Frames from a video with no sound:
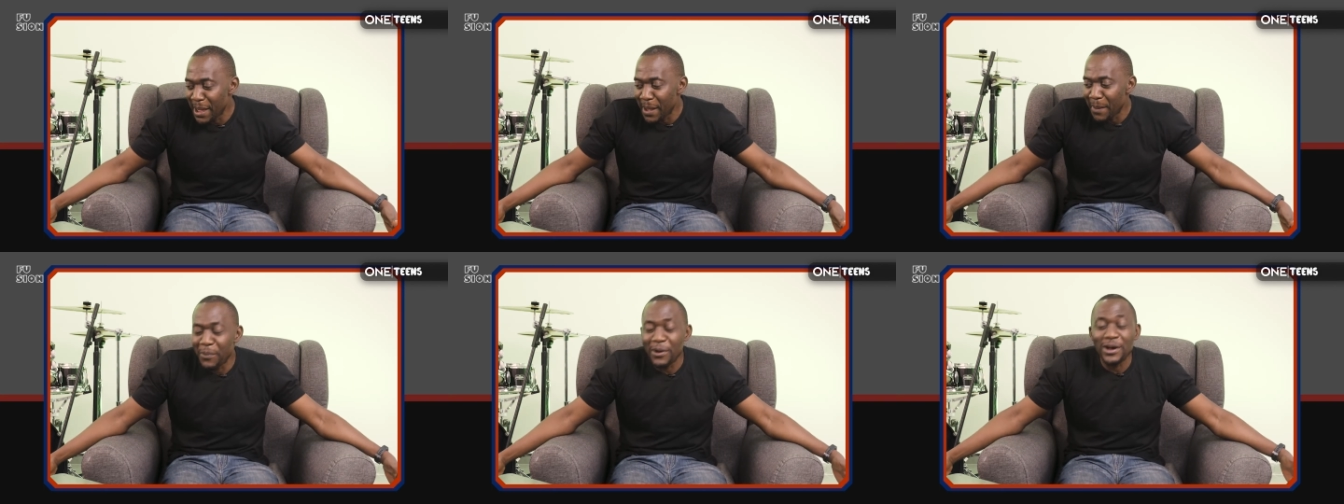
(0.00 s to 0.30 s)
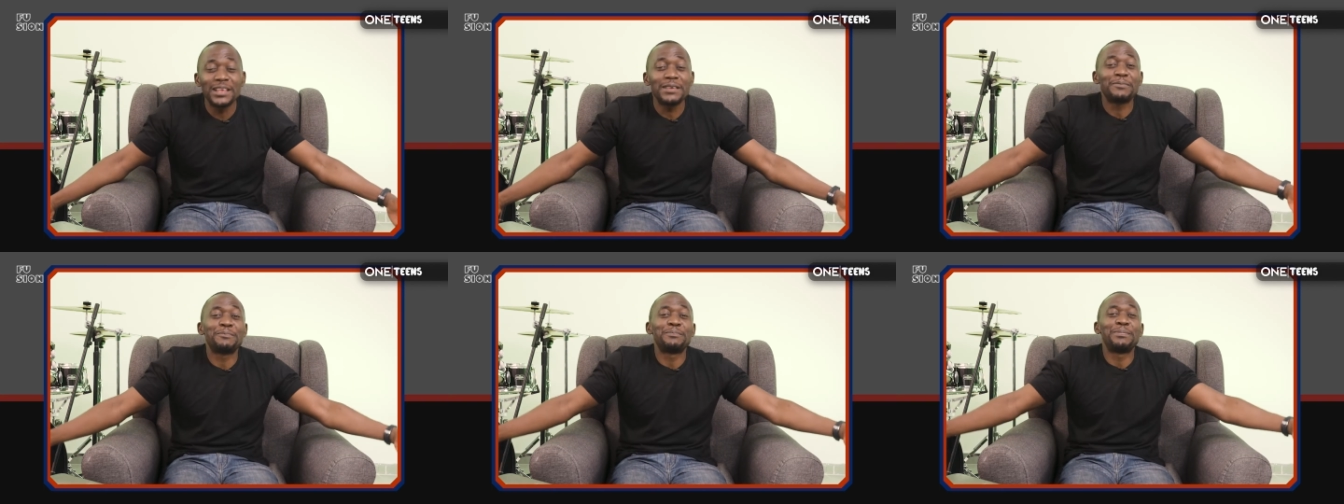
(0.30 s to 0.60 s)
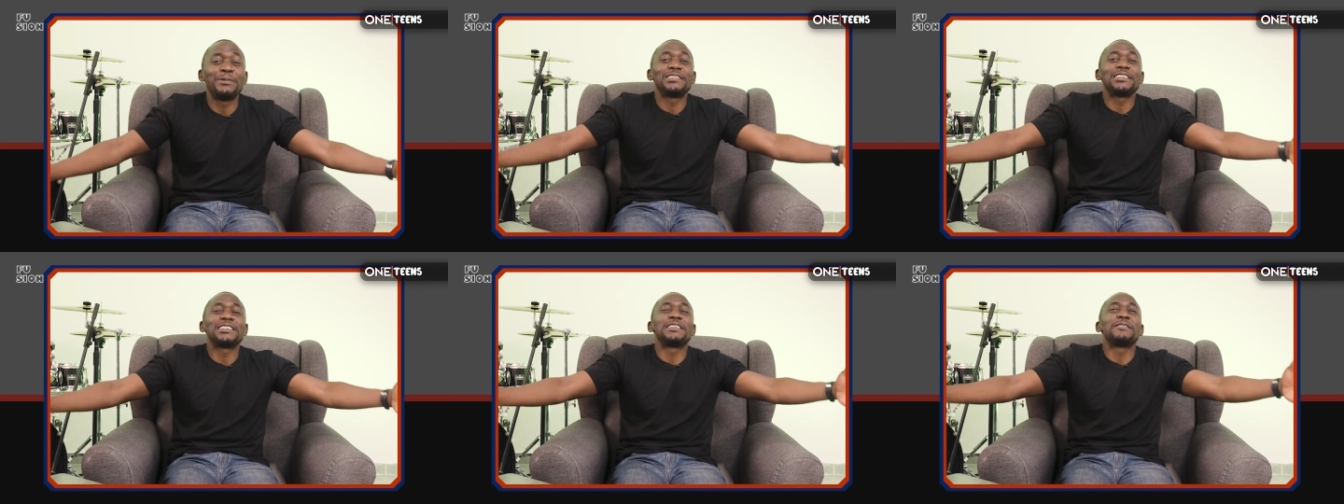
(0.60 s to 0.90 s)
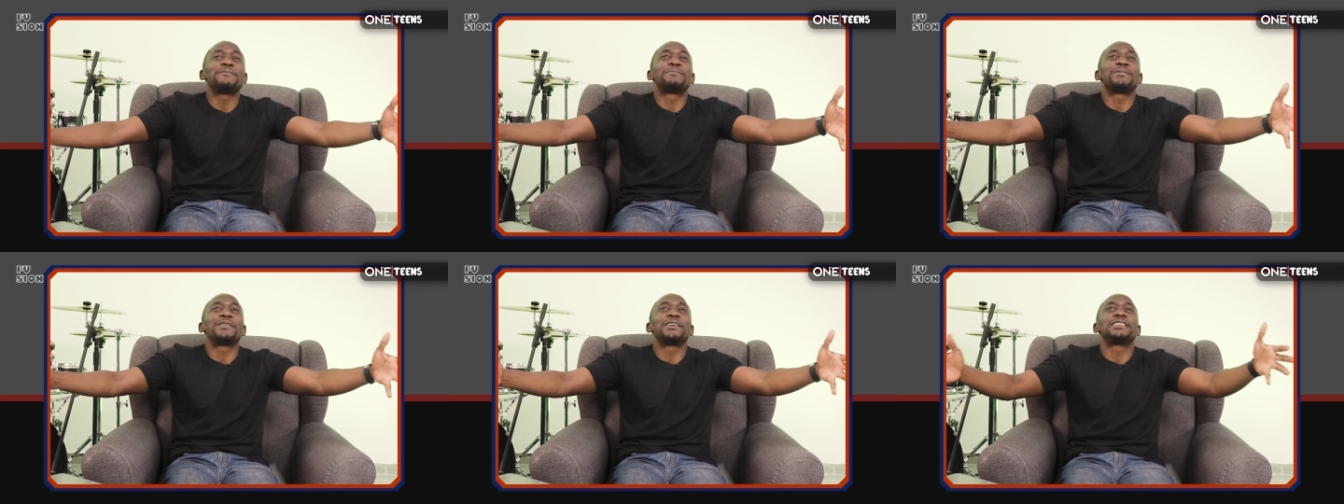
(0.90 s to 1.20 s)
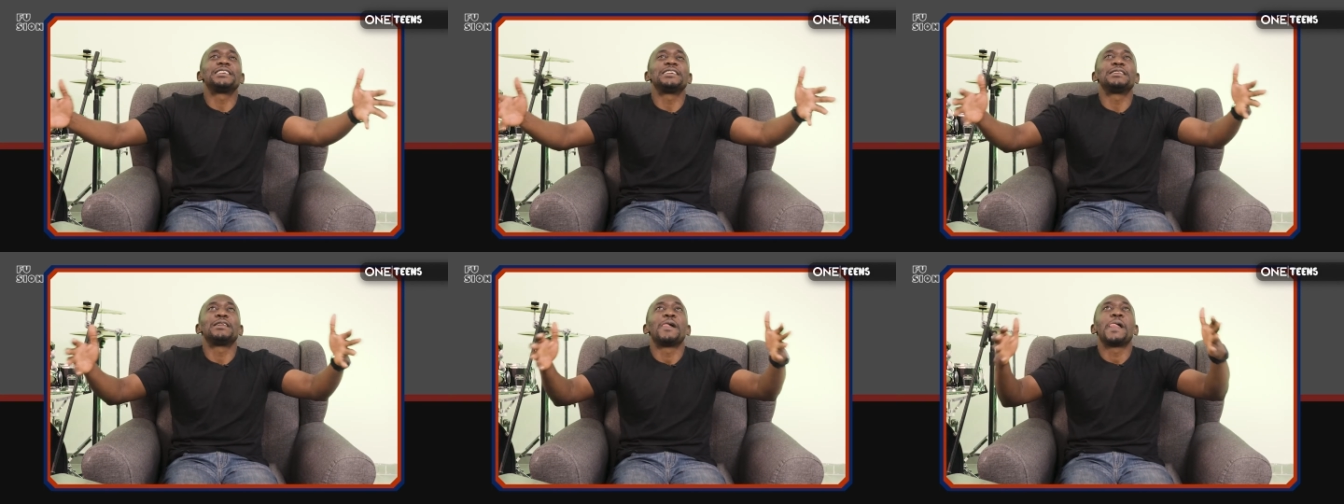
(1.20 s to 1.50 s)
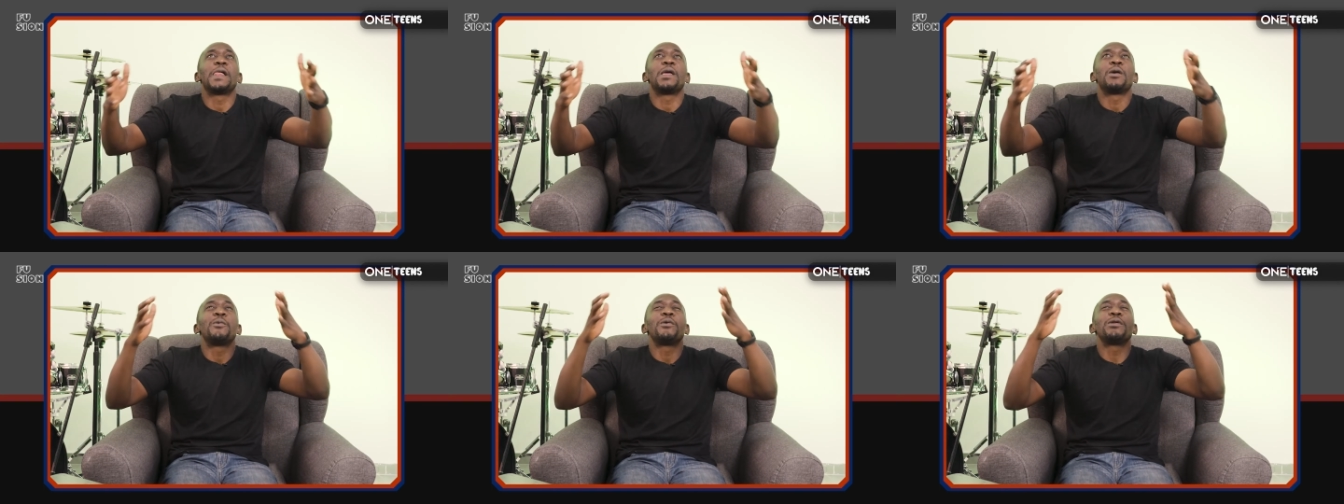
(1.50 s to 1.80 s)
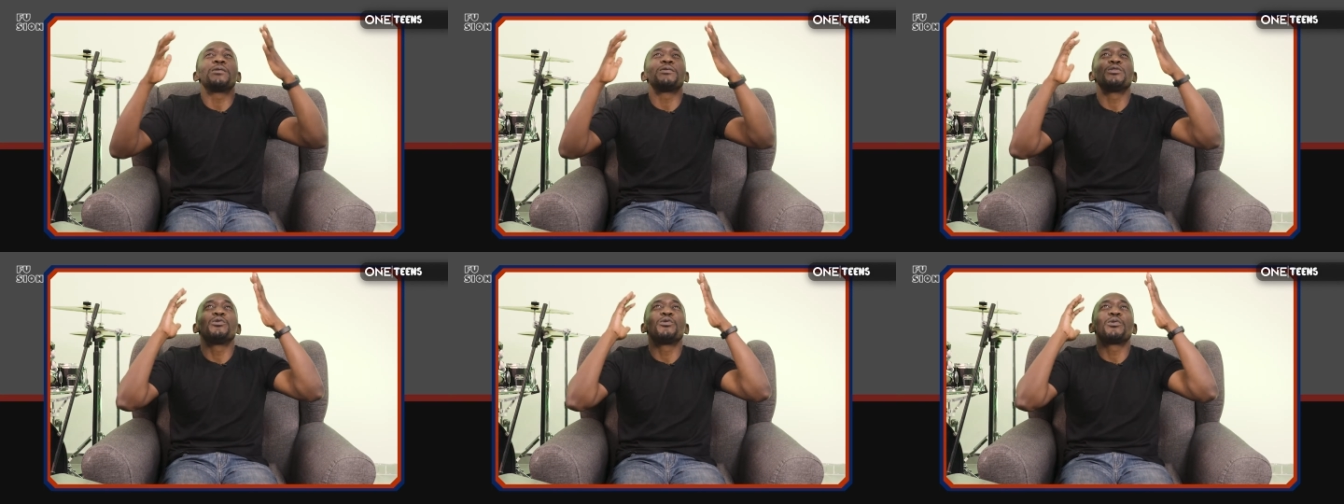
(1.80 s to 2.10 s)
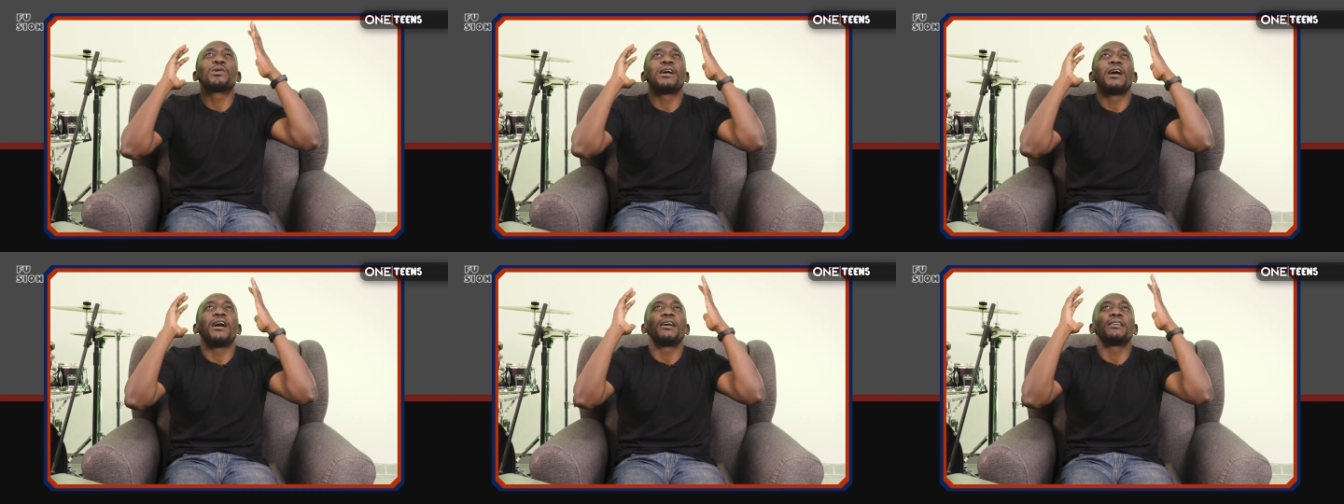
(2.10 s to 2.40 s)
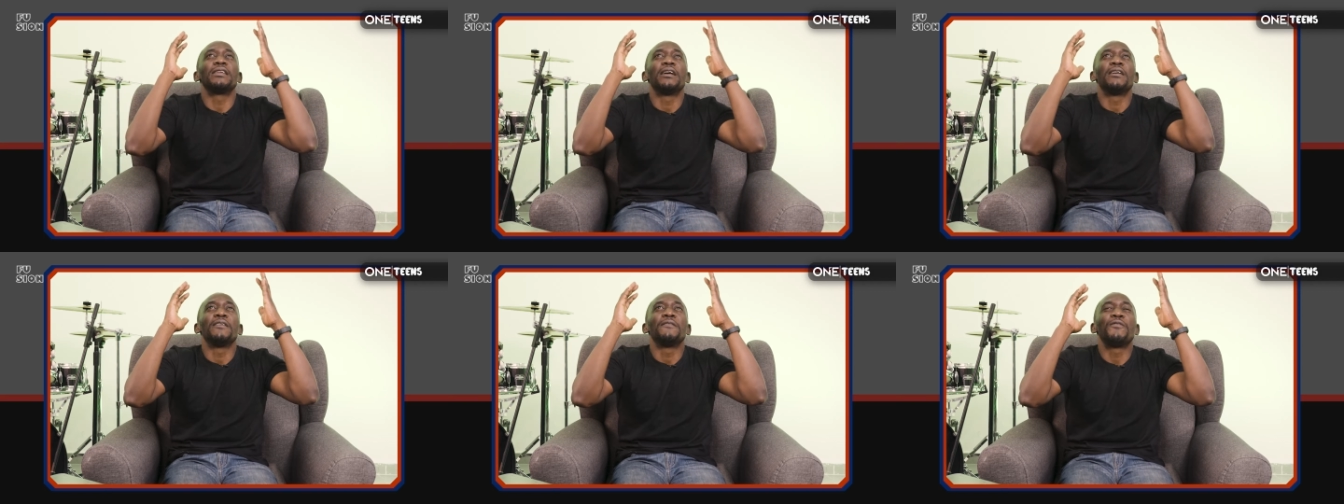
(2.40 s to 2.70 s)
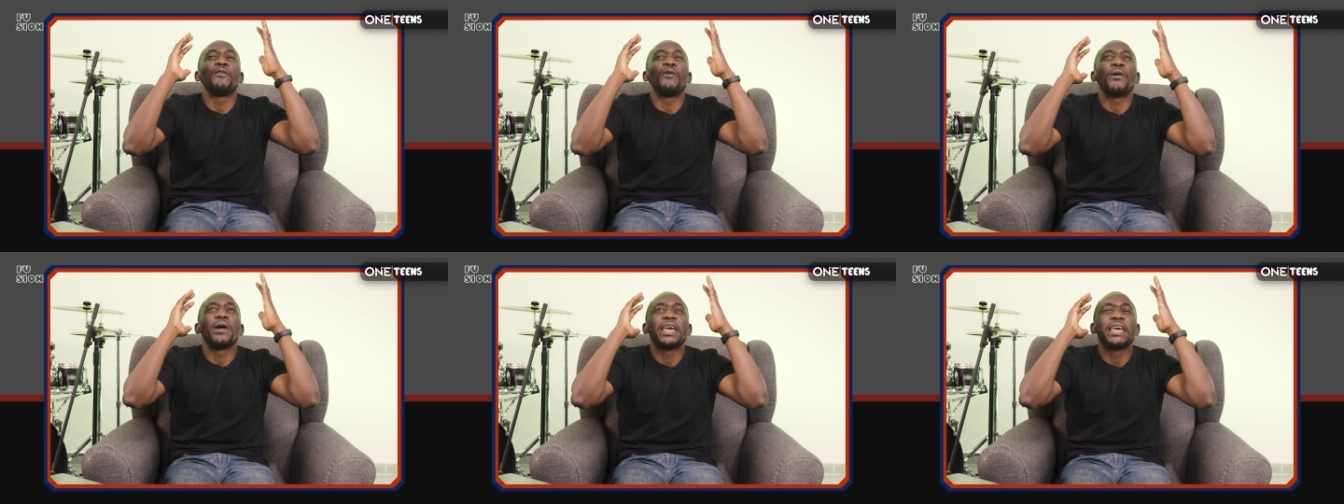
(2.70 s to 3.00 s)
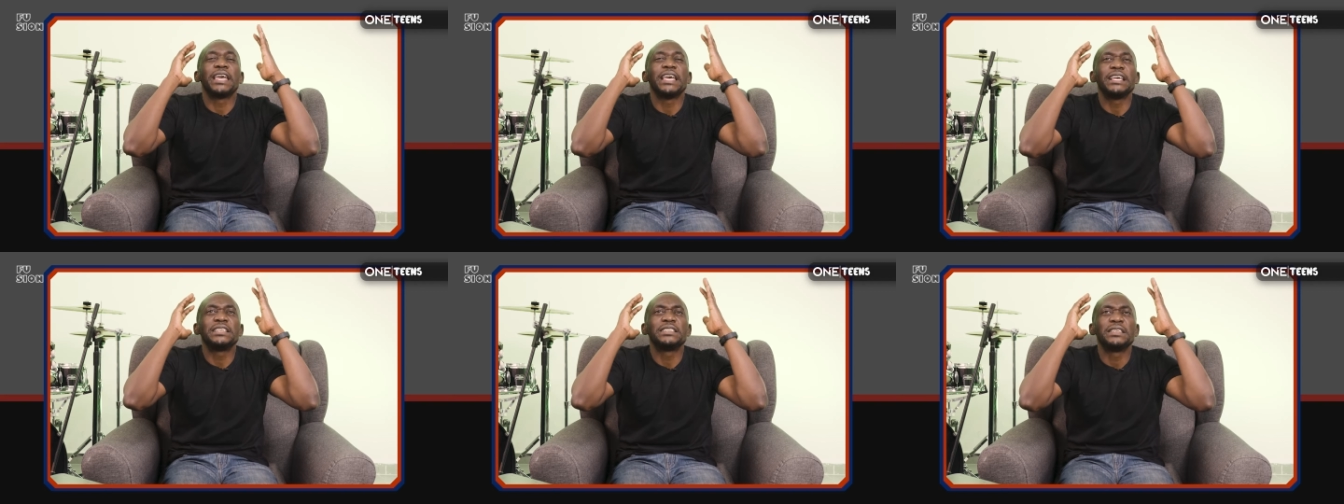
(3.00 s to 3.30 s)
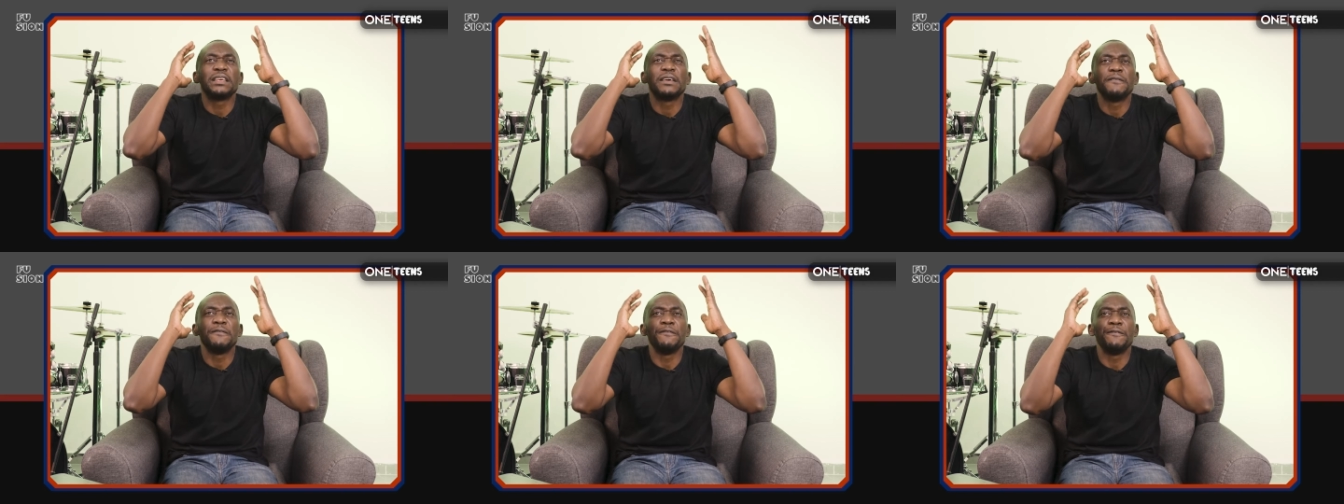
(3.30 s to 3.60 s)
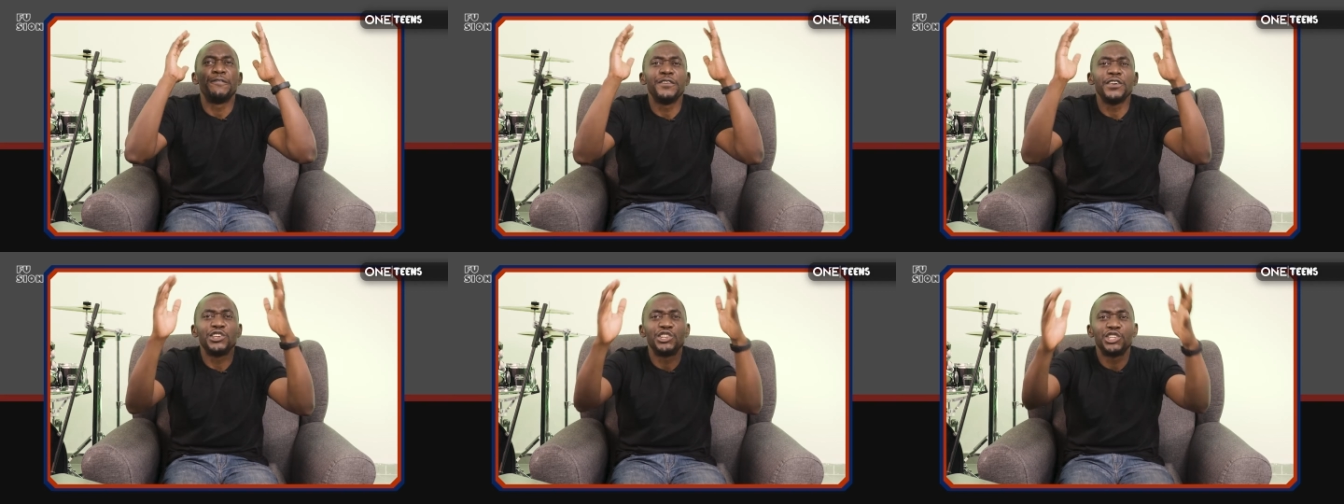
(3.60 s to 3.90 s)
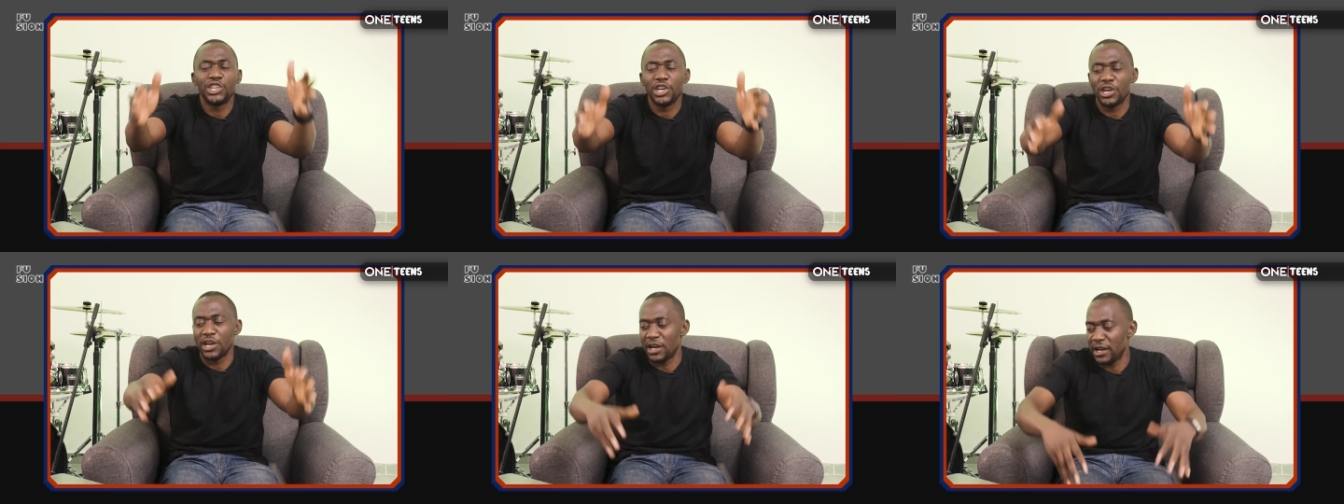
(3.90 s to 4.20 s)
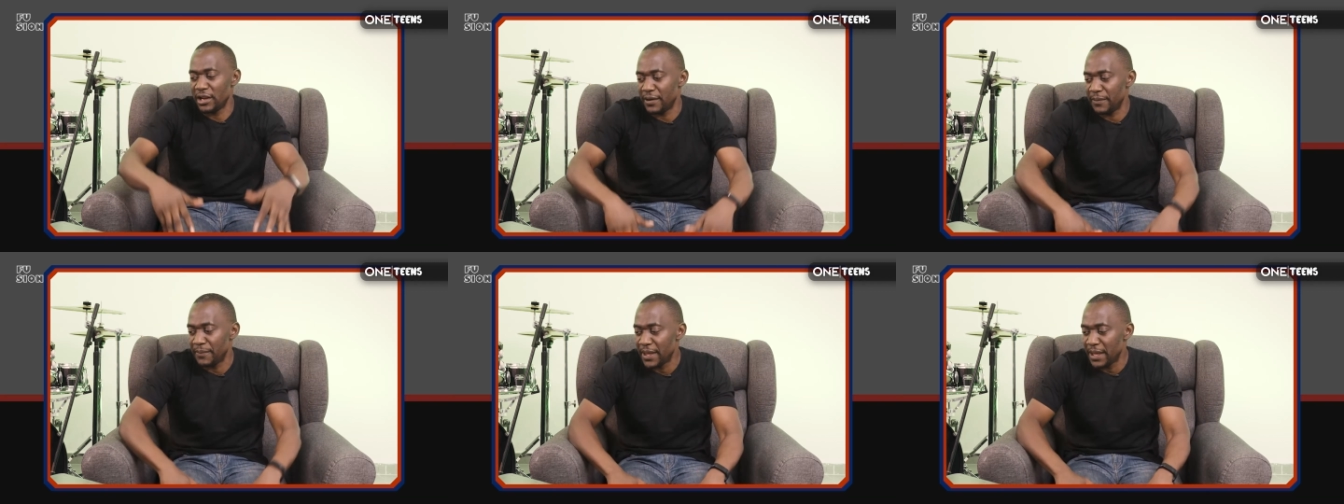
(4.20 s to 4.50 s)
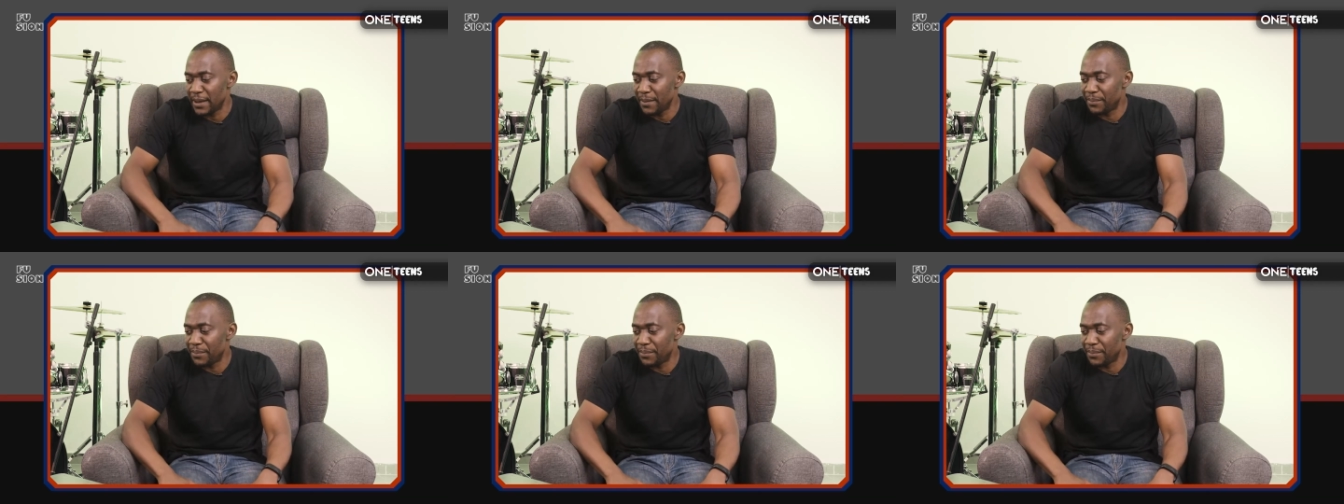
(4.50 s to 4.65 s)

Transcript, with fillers: But a positive person will look out for his vision.